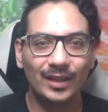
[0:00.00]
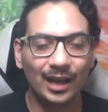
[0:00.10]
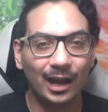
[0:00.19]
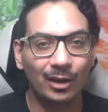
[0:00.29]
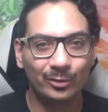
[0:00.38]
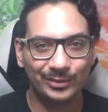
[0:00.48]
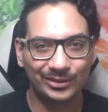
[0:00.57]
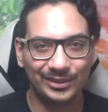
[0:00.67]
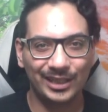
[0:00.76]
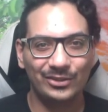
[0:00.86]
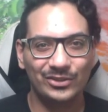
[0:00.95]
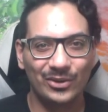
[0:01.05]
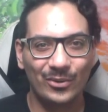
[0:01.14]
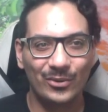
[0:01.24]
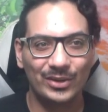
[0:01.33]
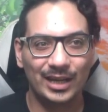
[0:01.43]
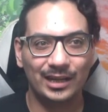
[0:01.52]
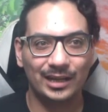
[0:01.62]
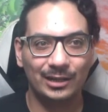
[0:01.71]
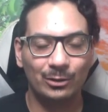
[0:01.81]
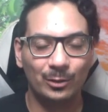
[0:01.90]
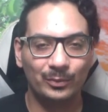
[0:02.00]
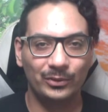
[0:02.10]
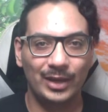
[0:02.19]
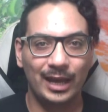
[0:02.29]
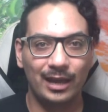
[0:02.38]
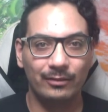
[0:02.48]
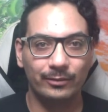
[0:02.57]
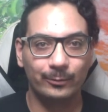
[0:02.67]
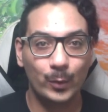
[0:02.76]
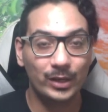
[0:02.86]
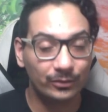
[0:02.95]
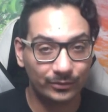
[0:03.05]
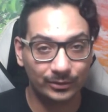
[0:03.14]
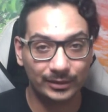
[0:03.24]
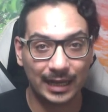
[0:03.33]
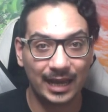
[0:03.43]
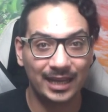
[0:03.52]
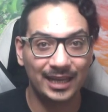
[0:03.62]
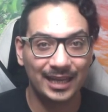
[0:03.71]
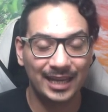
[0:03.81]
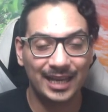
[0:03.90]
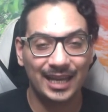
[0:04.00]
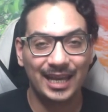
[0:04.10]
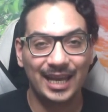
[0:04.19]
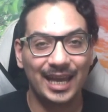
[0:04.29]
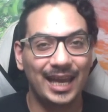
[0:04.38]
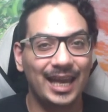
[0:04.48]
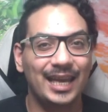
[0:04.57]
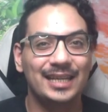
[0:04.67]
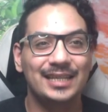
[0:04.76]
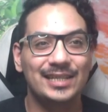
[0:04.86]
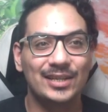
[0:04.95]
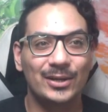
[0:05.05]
I hope to see you soon, and I hope you have a wonderful day, and